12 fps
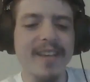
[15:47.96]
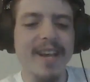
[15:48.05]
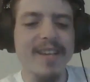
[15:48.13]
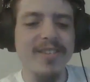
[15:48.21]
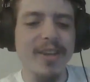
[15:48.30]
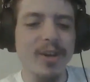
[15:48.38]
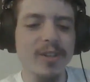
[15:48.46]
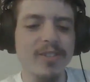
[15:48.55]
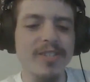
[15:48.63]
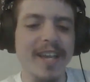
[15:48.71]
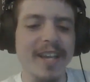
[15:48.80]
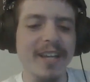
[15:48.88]
the old
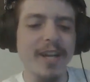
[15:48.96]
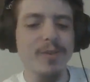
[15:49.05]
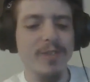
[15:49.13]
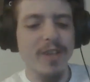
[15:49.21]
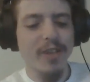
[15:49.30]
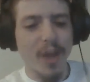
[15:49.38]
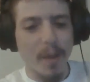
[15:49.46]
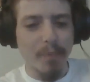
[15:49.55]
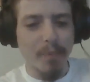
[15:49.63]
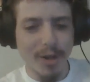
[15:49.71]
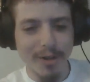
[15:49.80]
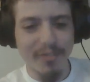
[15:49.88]
saying goes, the
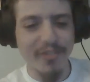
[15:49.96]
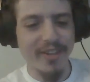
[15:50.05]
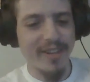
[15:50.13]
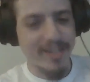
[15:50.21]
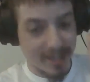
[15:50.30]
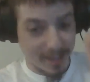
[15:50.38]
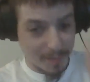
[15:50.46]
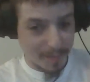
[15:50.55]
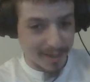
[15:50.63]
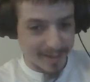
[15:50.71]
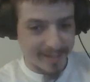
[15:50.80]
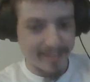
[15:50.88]
proof is in the
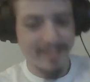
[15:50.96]
price.